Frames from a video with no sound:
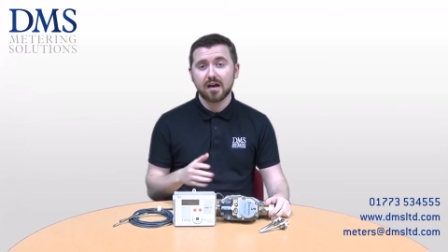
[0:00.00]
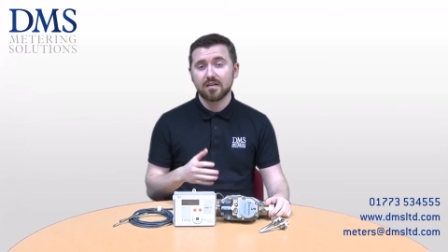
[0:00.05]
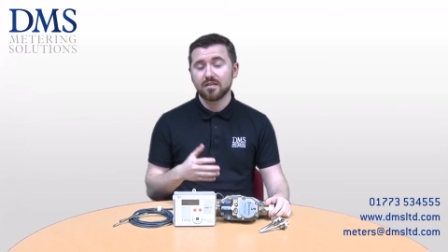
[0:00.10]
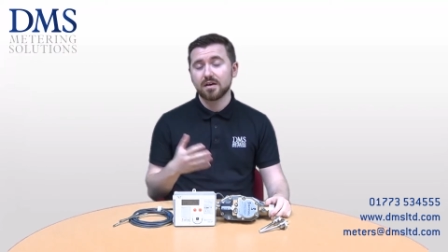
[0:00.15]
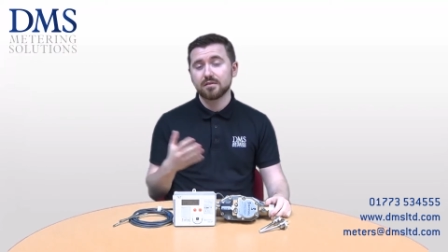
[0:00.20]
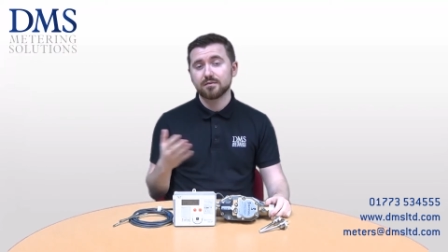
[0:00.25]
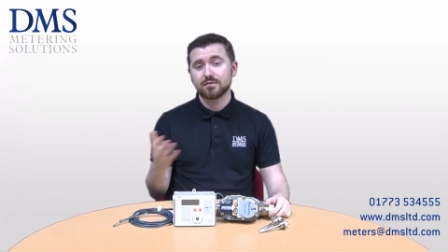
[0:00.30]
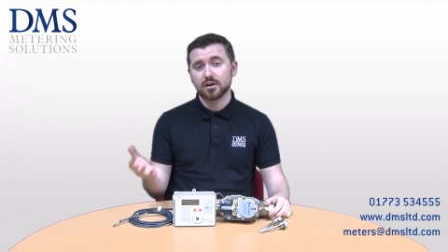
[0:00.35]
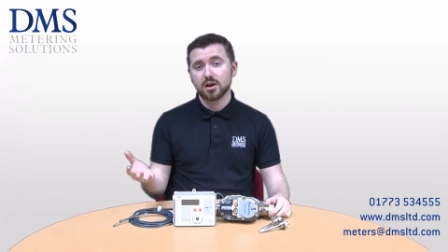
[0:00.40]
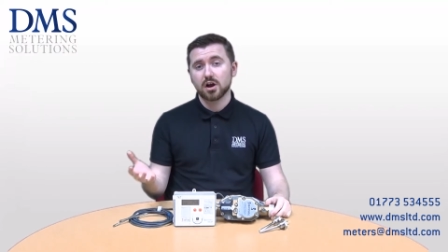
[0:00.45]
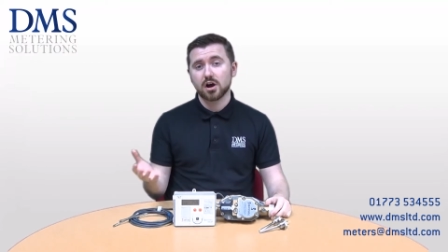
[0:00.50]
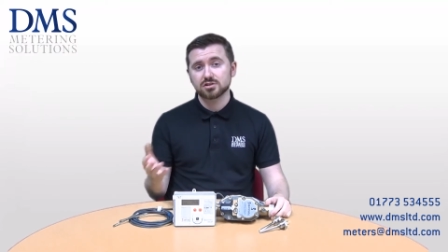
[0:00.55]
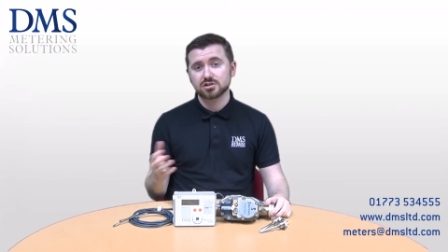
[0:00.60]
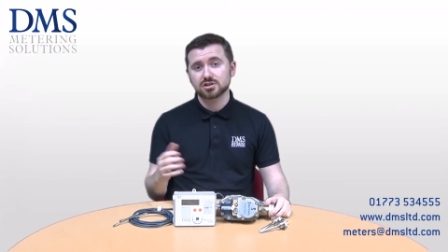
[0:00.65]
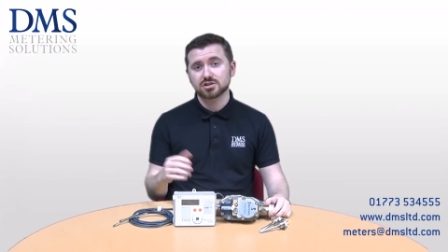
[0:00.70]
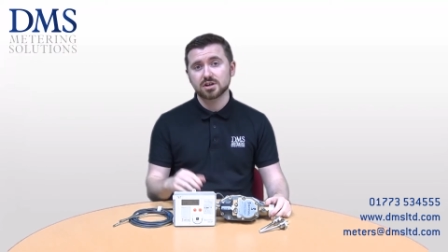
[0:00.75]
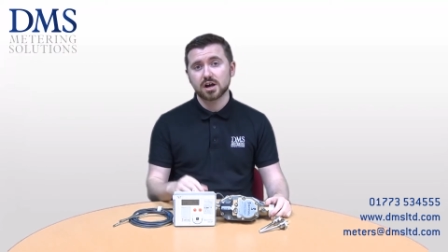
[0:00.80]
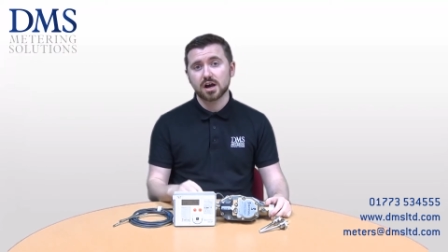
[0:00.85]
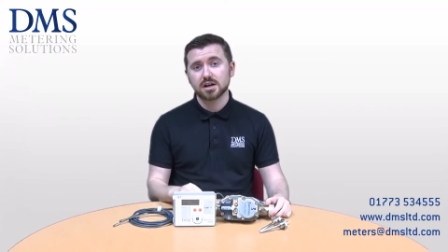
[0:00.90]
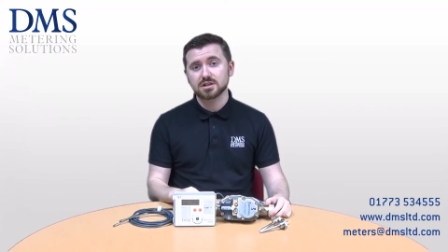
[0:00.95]
And then for
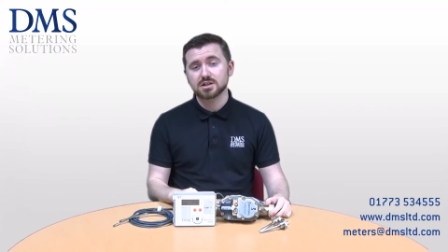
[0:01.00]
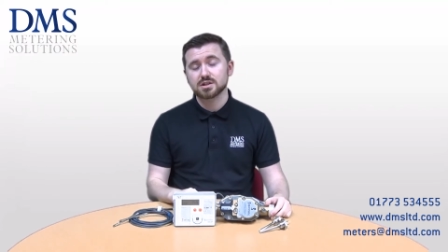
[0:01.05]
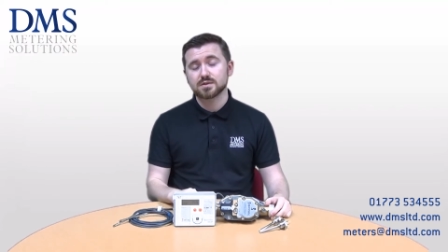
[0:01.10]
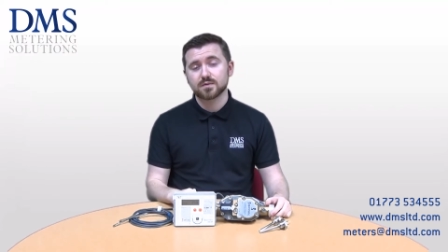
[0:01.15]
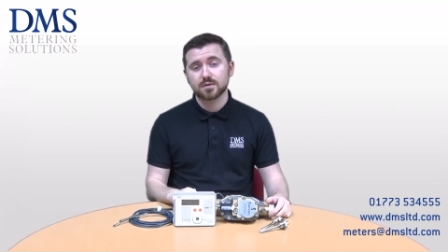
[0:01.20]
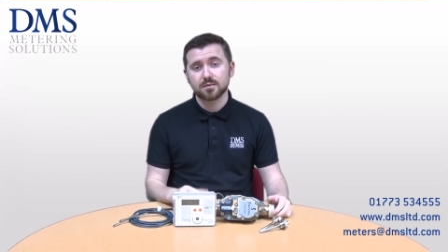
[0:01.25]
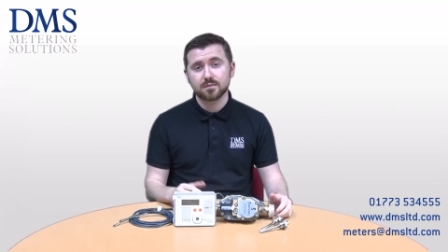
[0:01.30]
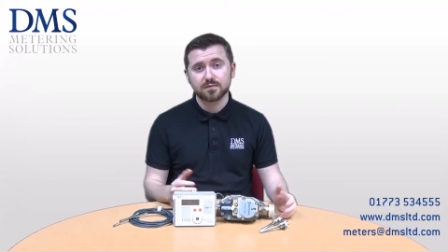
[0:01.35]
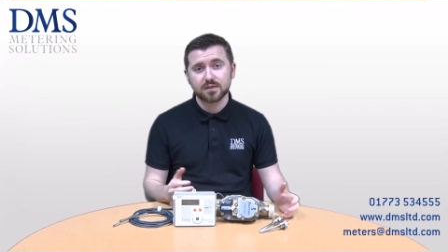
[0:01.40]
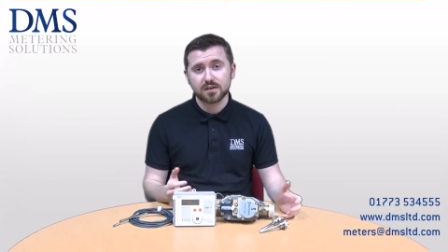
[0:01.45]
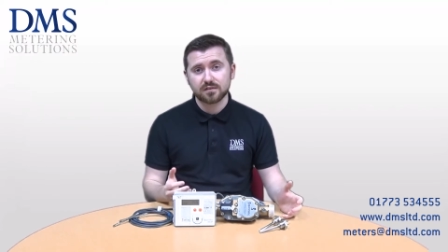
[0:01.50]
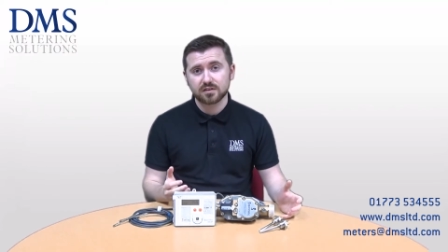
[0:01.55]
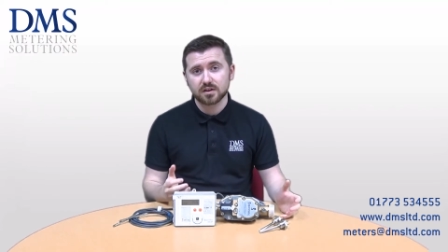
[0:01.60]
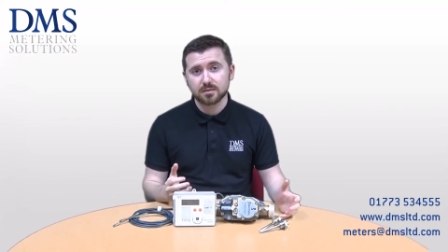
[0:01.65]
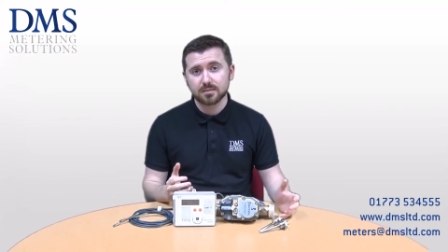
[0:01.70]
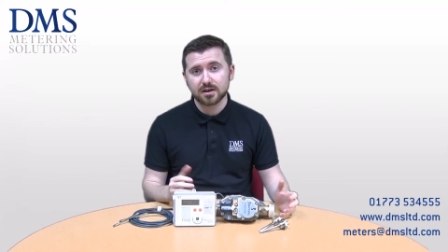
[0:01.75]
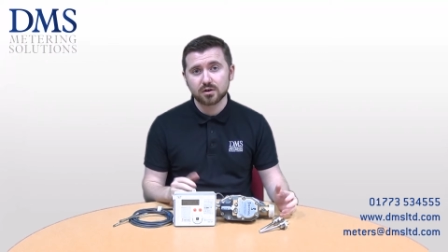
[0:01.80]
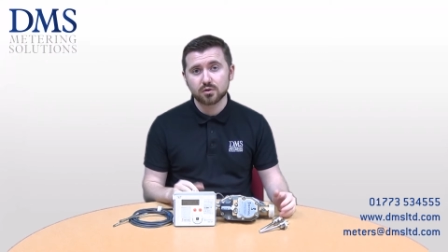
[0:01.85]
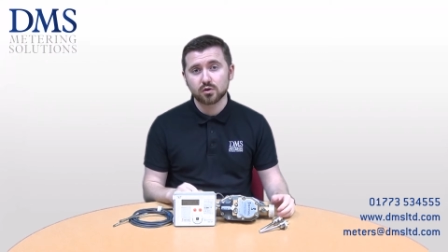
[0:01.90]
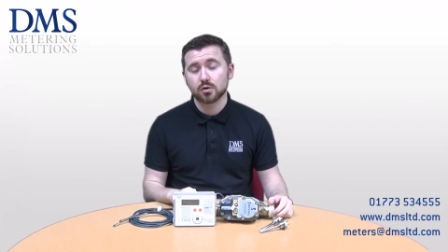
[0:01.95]
larger sizes, from
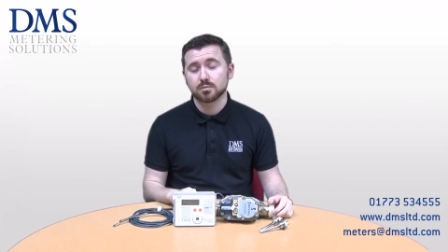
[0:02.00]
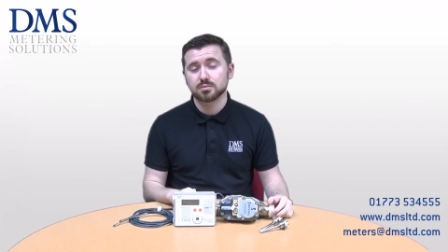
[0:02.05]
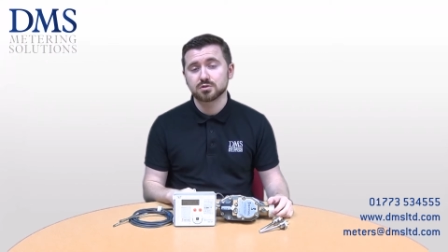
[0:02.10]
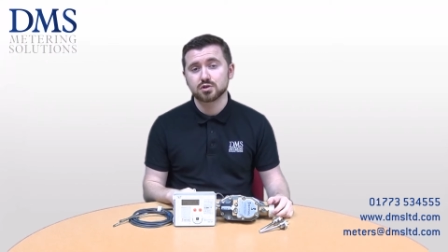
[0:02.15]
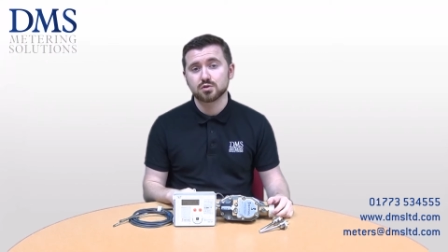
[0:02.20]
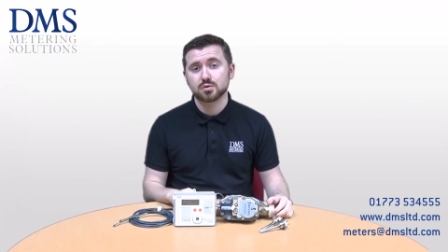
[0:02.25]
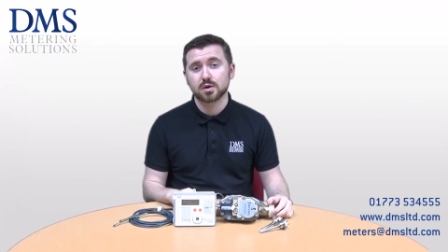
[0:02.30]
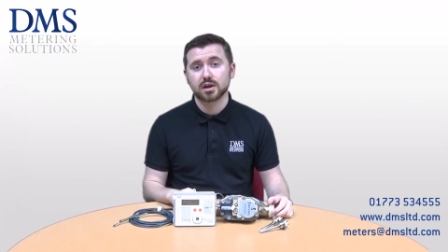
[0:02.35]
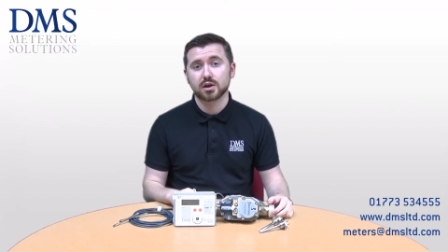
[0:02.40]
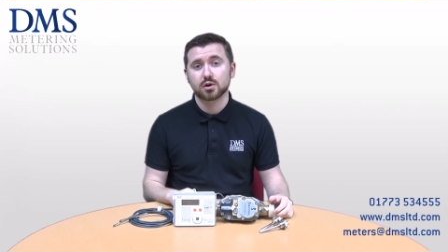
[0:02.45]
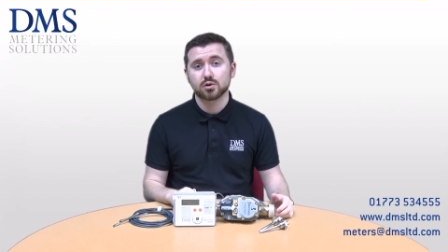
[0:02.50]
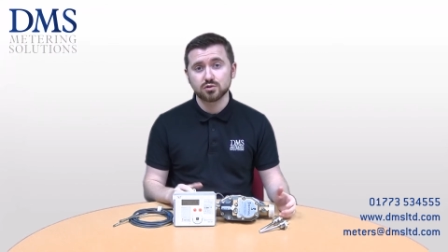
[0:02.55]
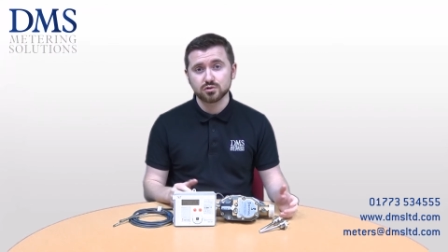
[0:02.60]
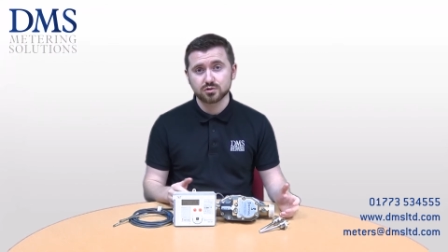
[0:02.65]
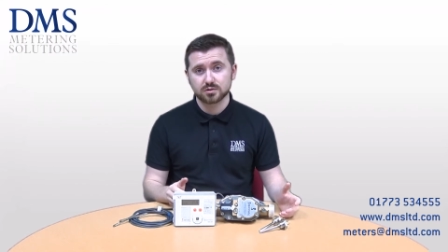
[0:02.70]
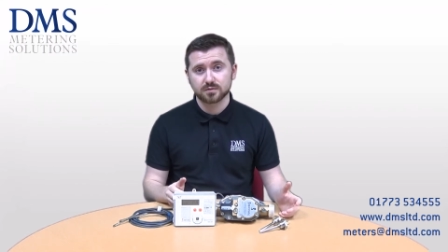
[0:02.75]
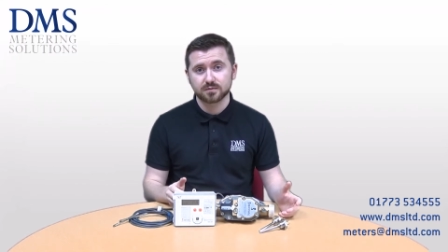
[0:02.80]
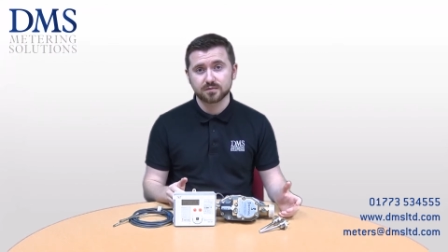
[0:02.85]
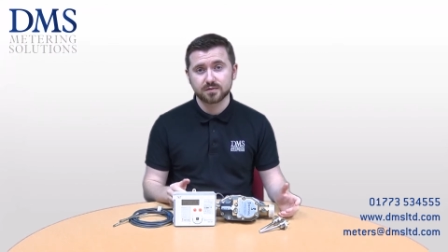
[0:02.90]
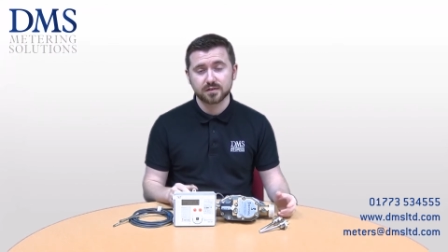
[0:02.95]
50mm up to
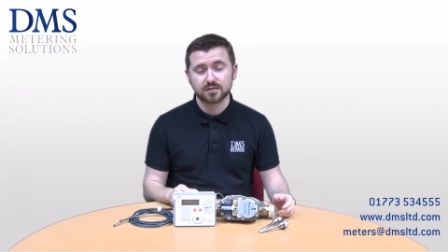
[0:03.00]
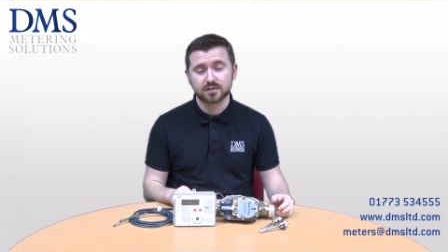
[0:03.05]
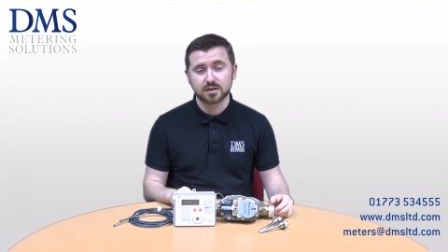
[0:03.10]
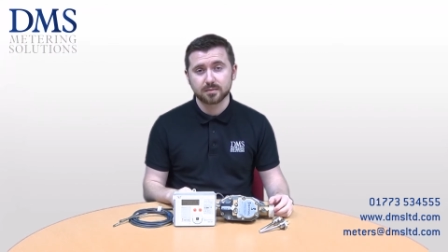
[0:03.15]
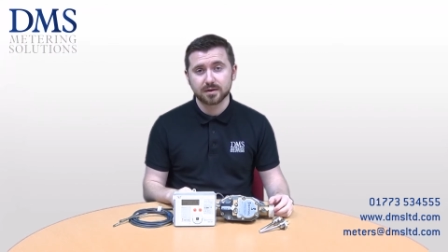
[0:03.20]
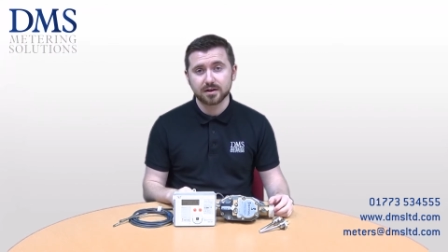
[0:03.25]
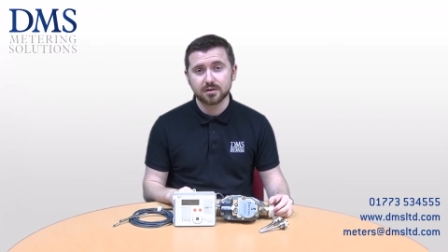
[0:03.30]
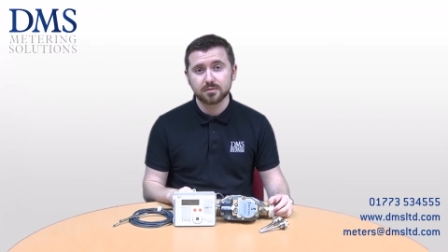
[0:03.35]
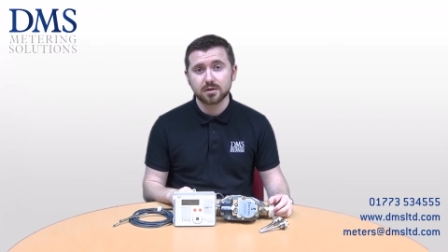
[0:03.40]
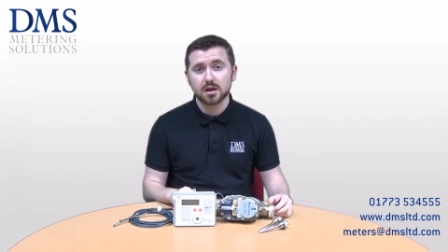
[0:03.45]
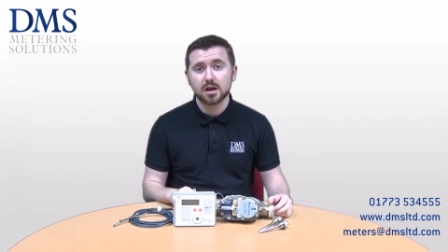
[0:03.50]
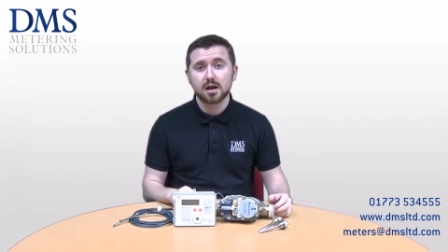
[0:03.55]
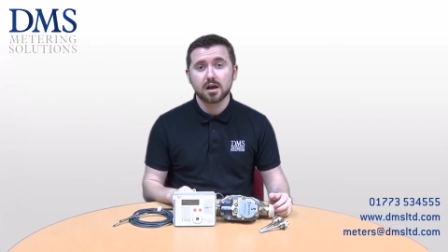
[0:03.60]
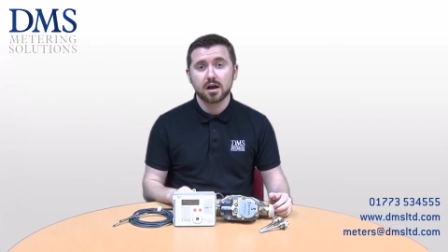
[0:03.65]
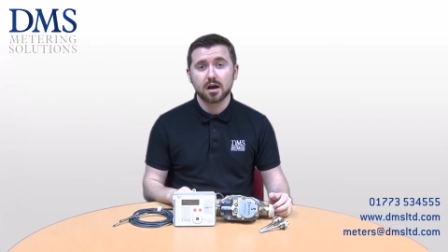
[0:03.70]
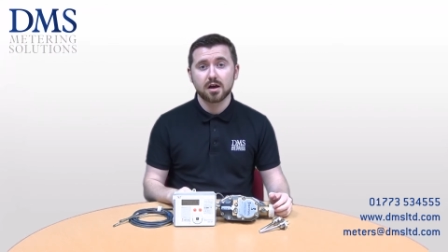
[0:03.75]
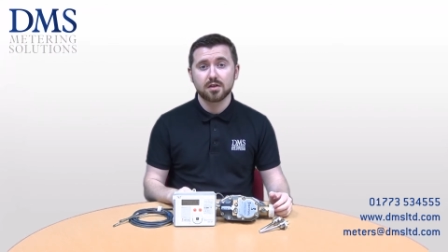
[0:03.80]
150mm,